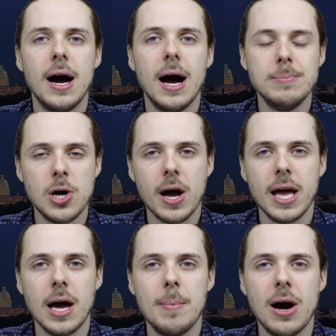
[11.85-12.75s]
I'm
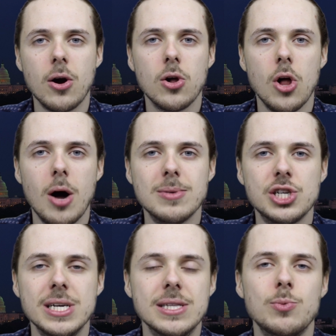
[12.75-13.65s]
talking about claw
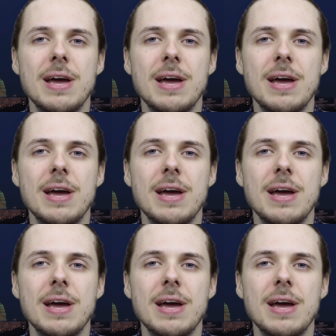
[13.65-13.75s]
machines.